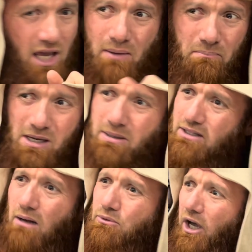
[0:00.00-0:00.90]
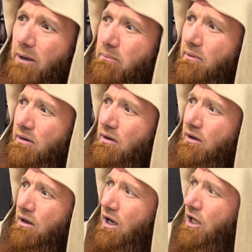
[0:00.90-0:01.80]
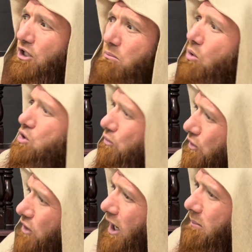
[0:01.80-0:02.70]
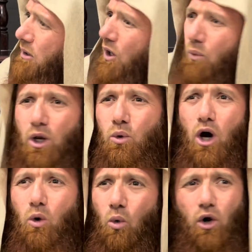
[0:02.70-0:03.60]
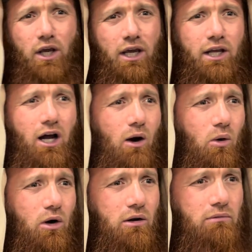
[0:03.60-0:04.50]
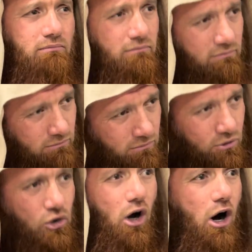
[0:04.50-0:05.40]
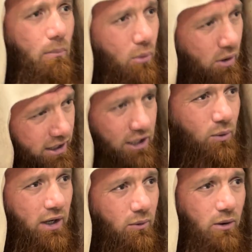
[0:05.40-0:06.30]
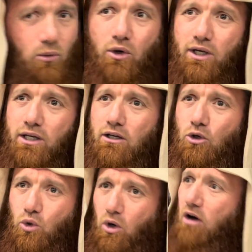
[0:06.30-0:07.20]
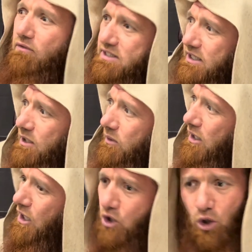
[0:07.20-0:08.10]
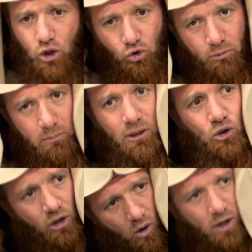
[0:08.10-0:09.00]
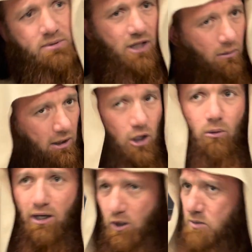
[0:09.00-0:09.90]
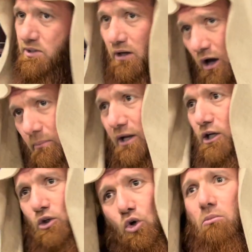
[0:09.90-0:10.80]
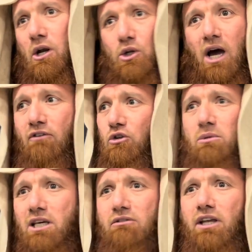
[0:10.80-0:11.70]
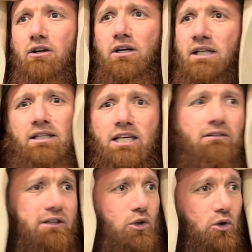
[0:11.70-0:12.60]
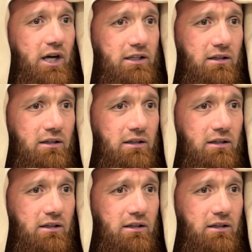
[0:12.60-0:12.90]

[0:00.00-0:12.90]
Maybe sometime, the most of the time, when you are working in our job or anywhere, we're working in your office anywhere, a lot of people, you know him, salam alaikum, alaikum salam, and normally you have to be give their right and they giving you right.